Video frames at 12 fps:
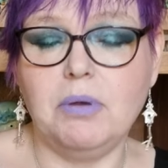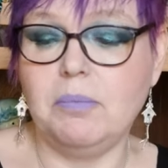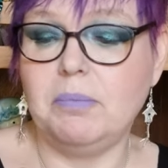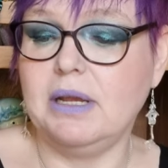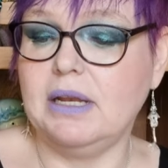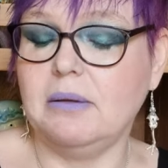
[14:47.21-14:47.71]

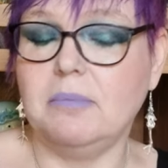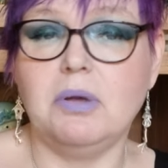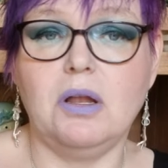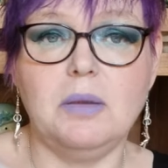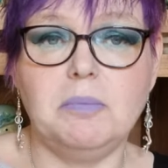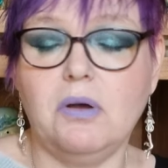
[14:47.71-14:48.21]
pop it in a
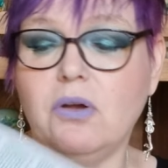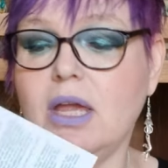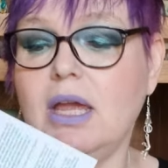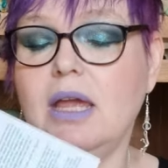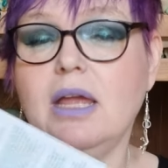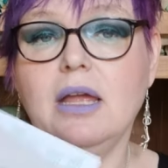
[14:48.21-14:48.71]
poly
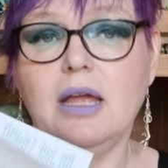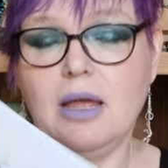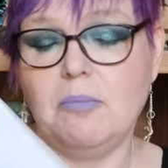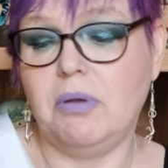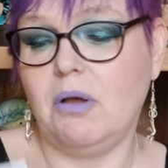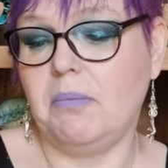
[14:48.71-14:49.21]
pocket
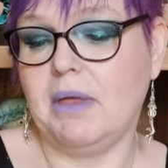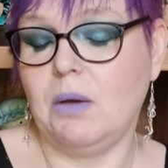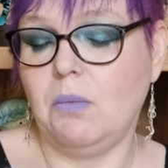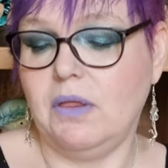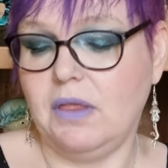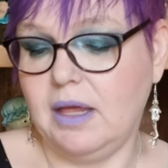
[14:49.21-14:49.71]
and pop that
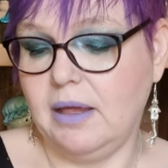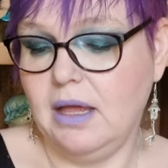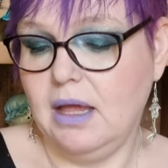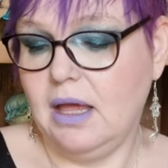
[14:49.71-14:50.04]
with it.